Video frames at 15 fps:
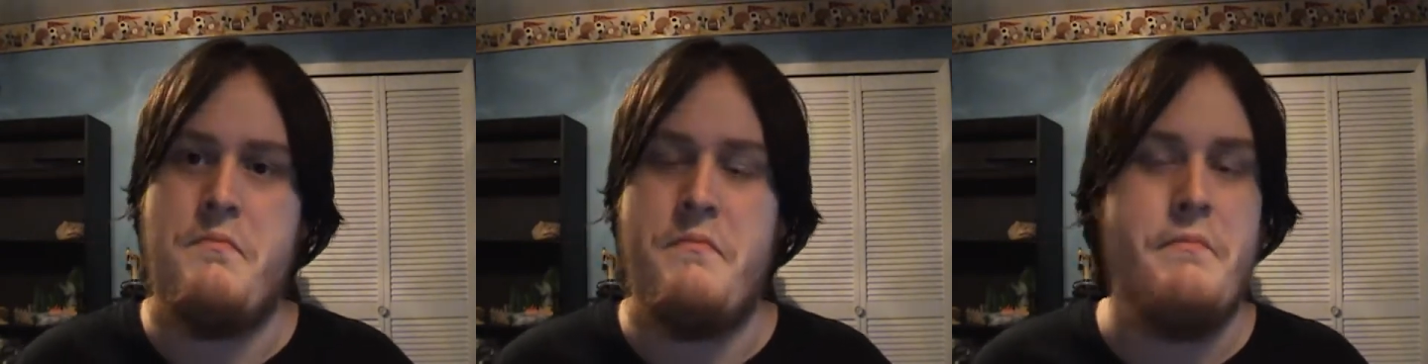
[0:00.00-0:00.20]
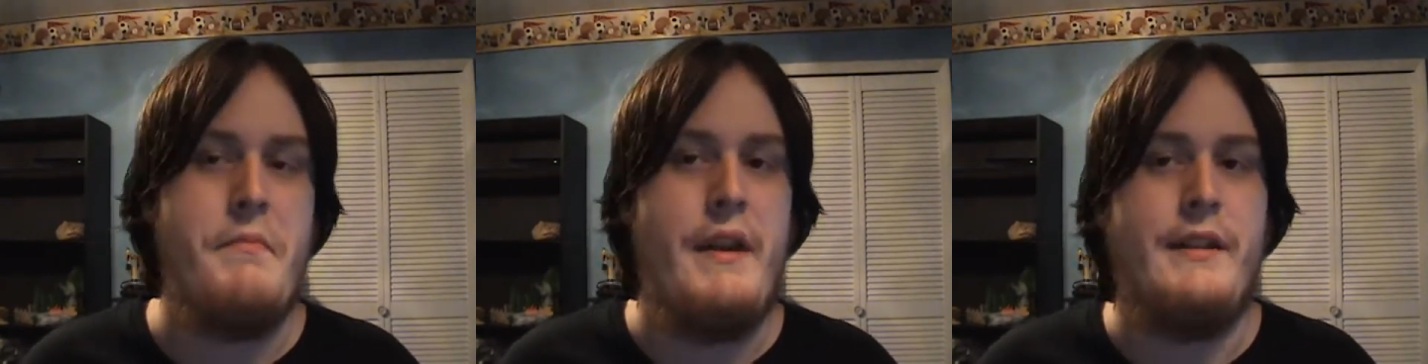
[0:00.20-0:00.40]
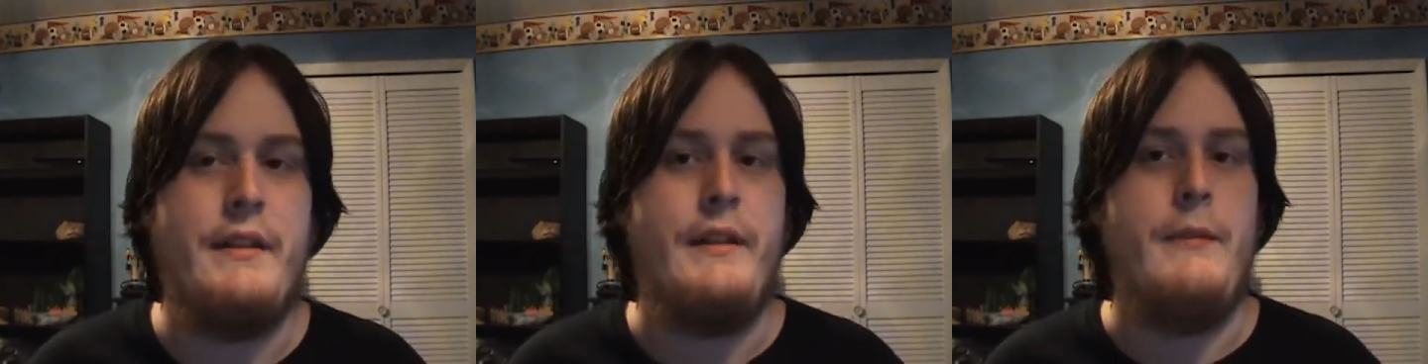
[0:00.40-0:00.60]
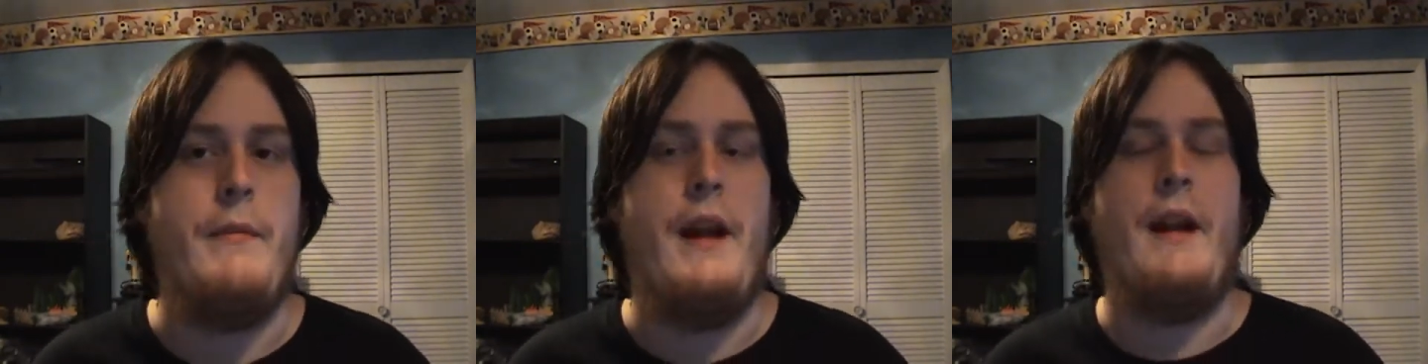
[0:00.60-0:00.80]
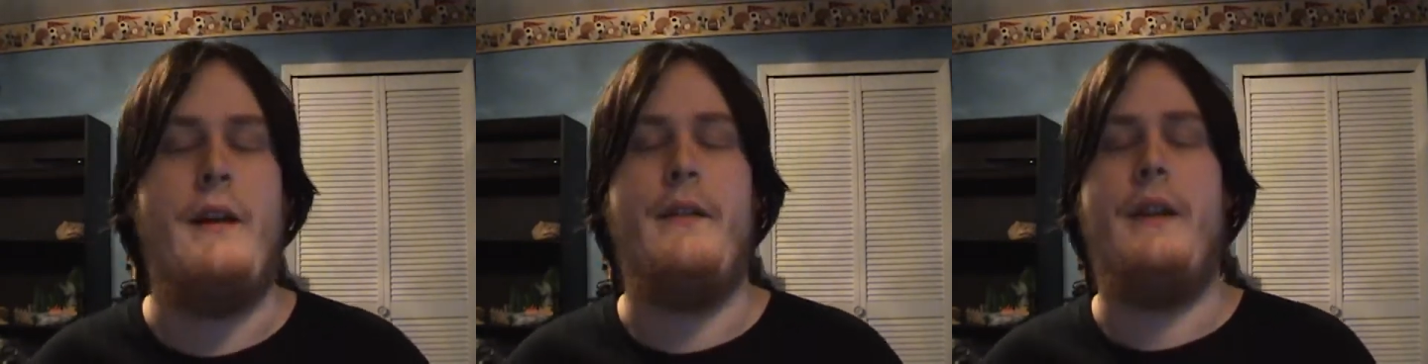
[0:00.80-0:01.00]
basically
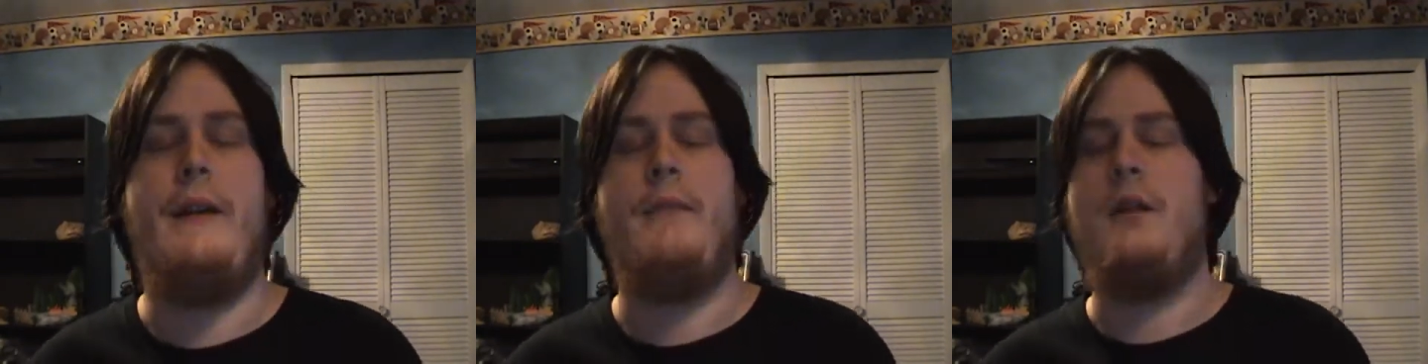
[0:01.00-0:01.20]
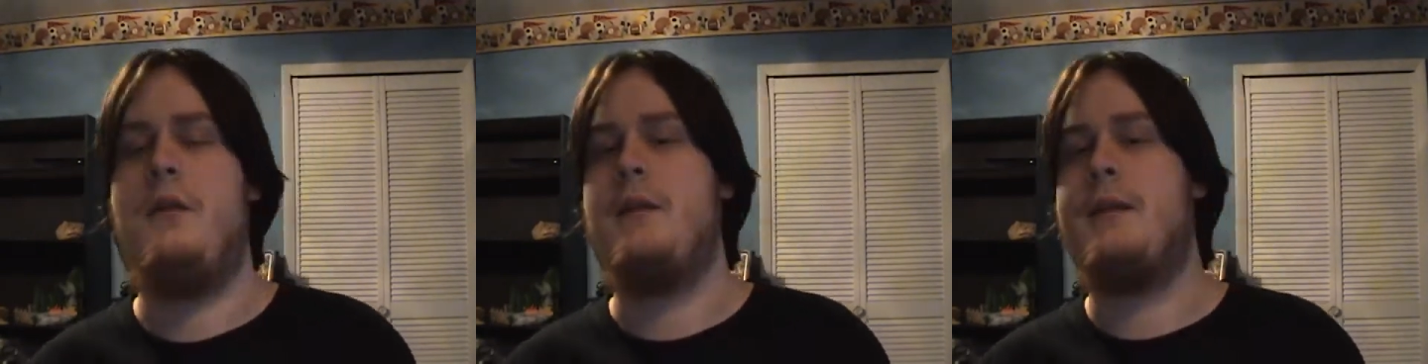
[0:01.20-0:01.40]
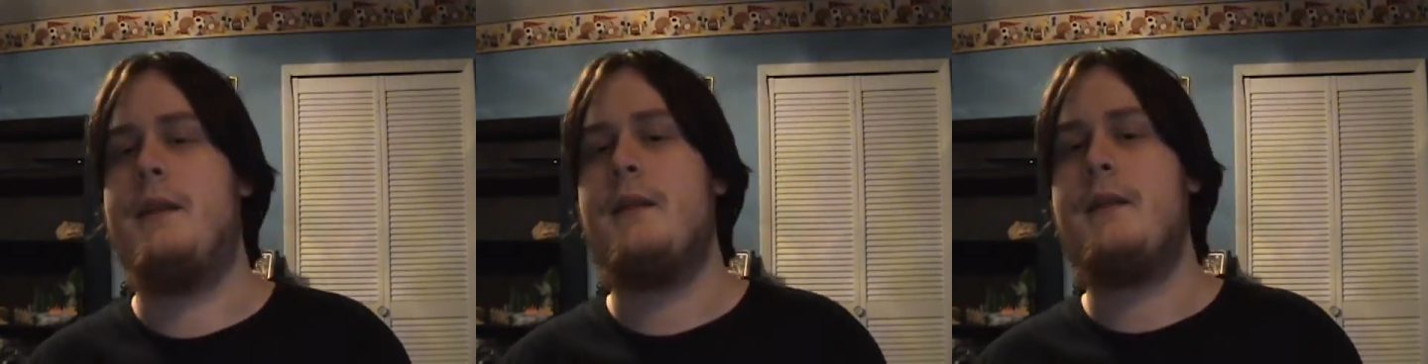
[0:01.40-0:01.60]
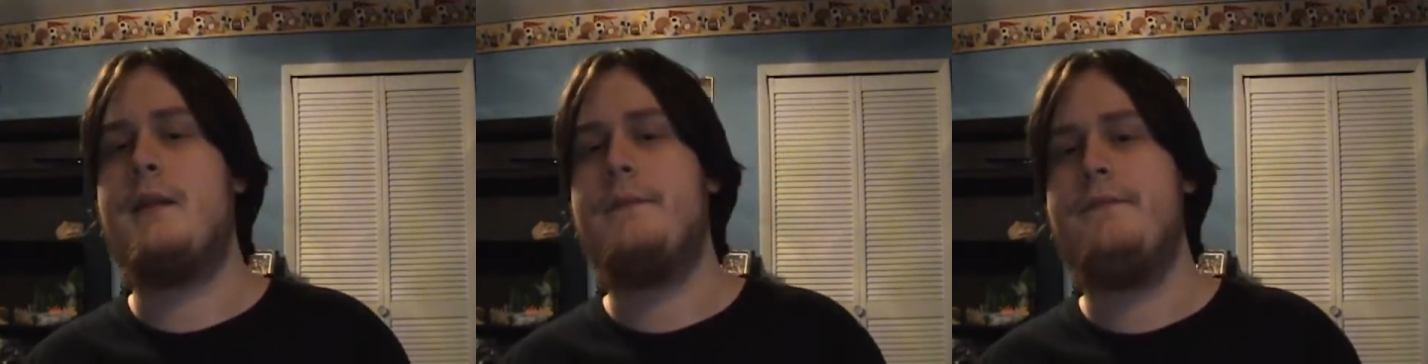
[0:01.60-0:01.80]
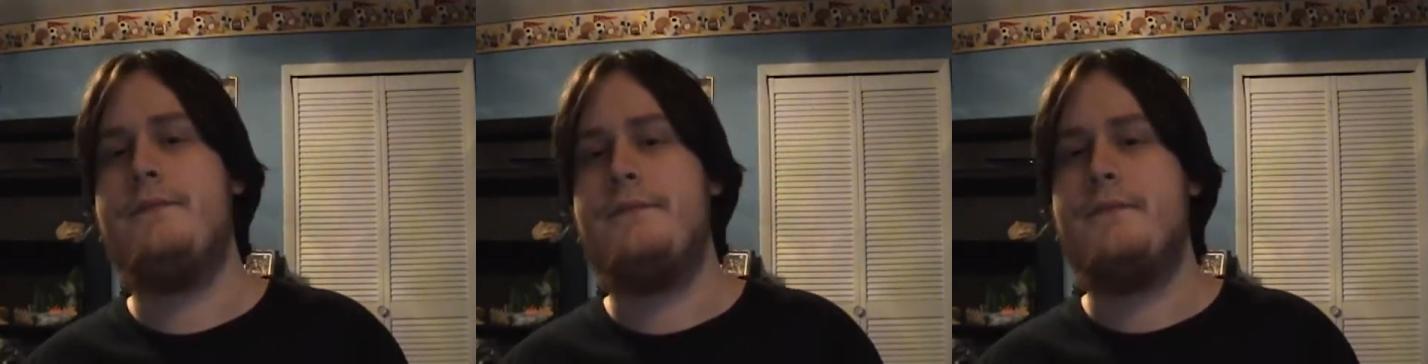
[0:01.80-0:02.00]
made them useless
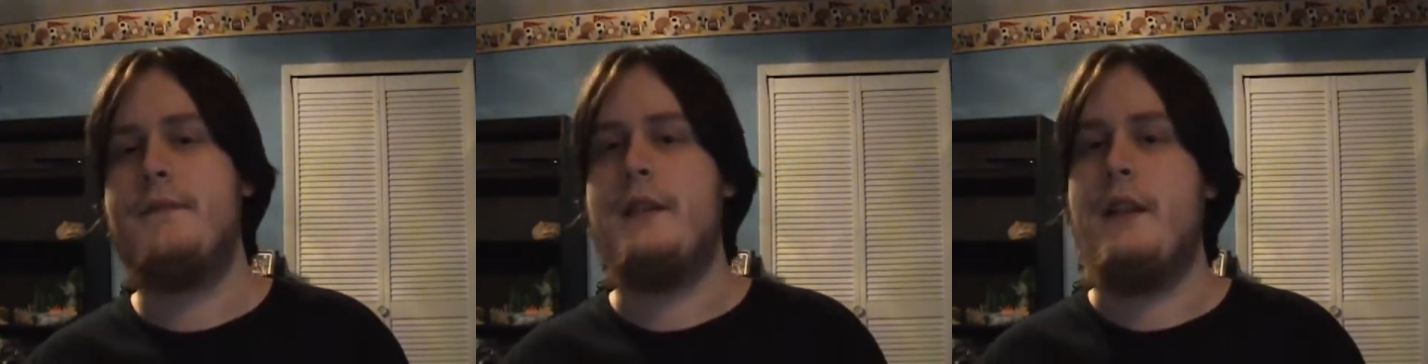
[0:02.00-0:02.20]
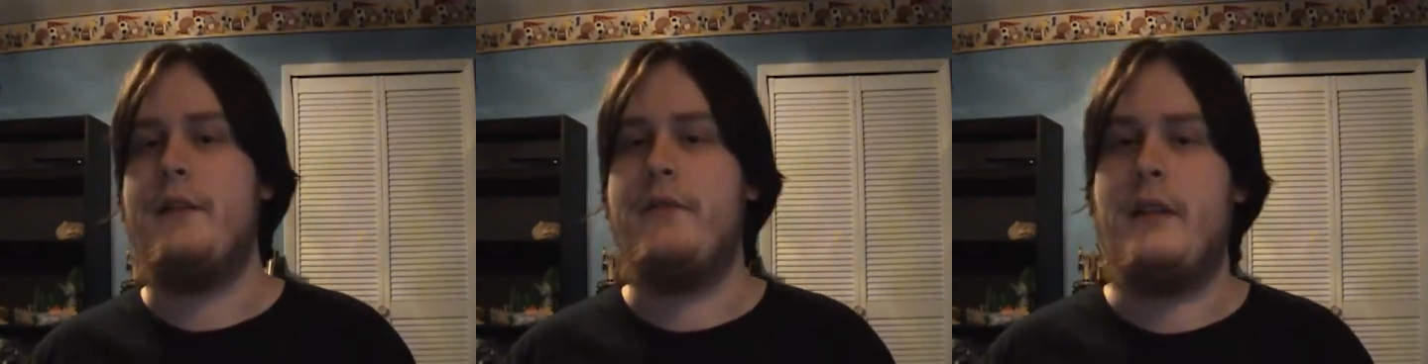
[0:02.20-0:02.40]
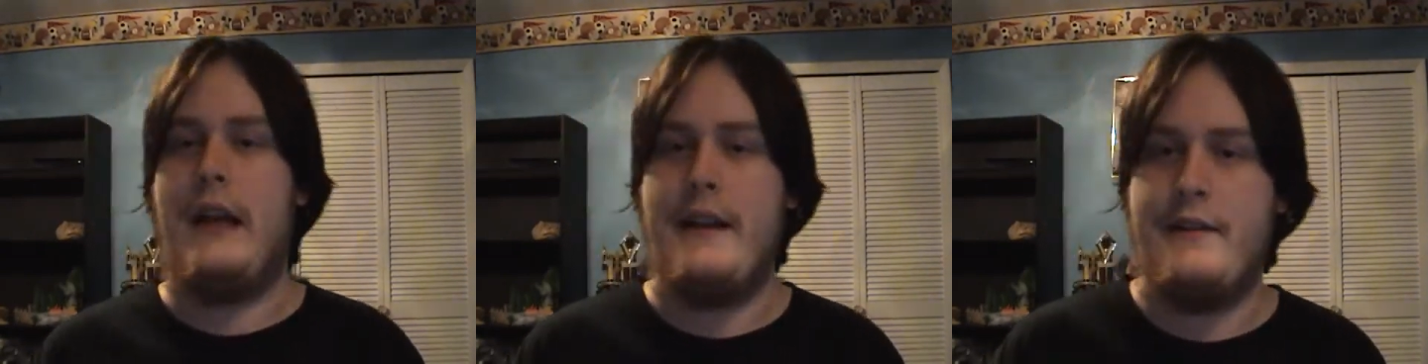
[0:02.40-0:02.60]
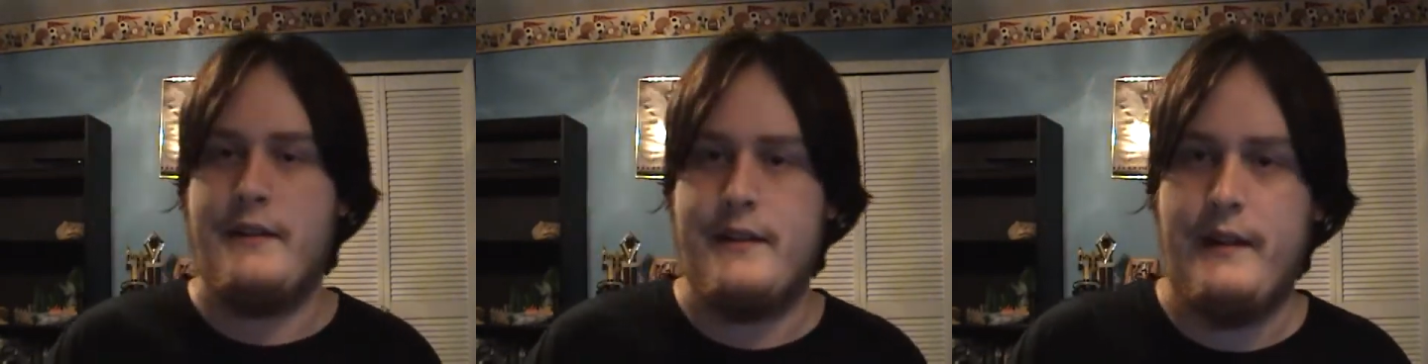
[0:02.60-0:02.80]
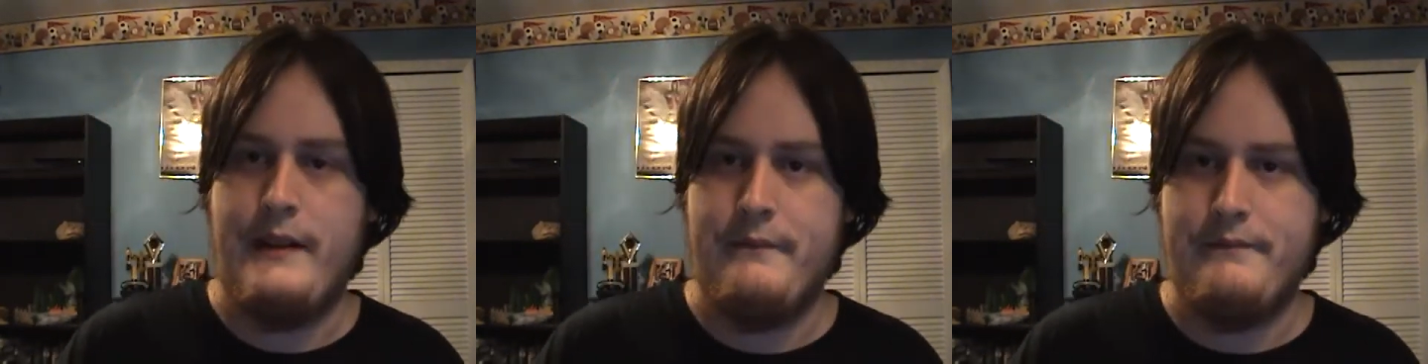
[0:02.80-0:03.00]
because of line of
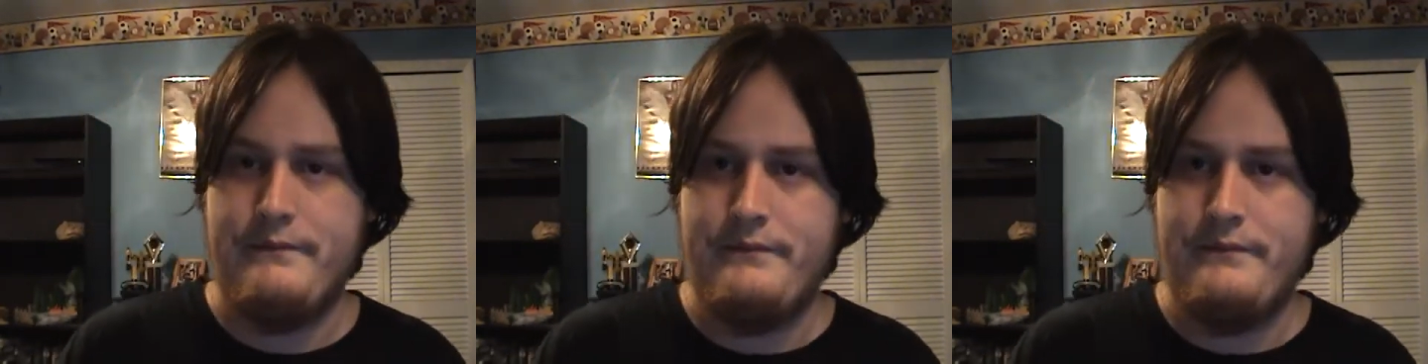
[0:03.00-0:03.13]
sight.